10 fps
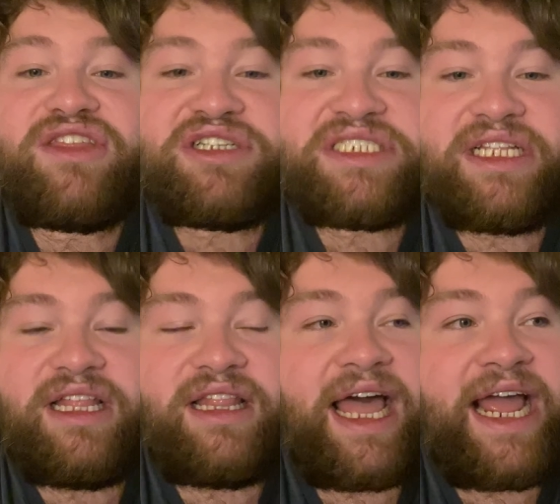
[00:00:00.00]
they're still
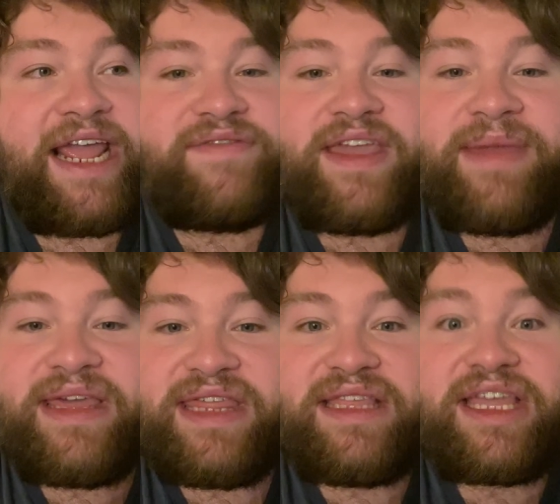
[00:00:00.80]
alive, they may
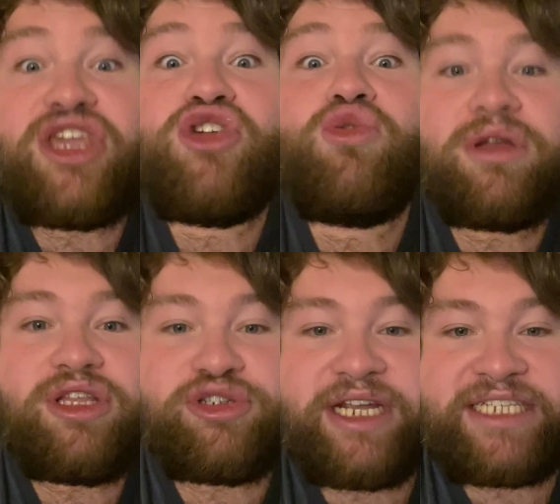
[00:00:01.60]
think that you are
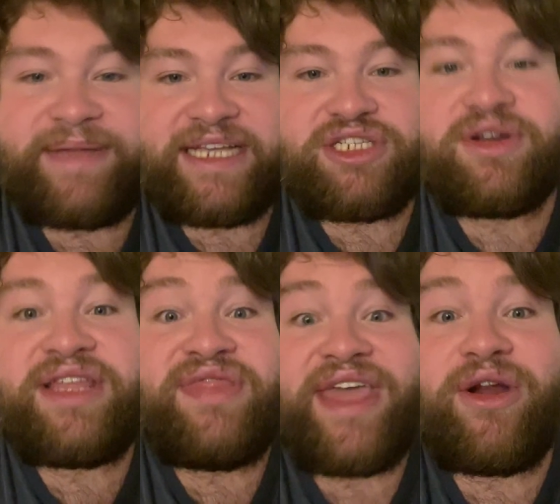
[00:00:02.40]
the trespasser
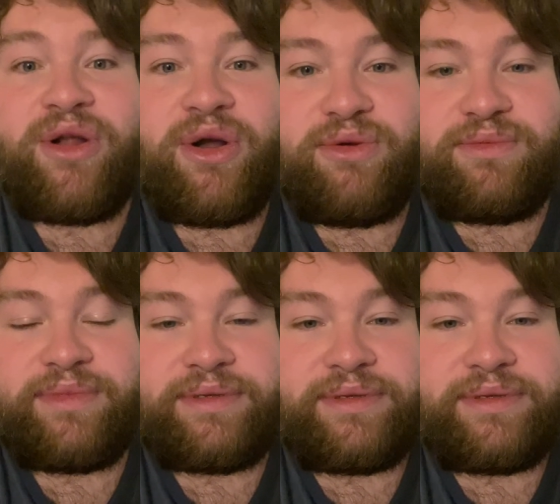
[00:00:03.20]
in their home.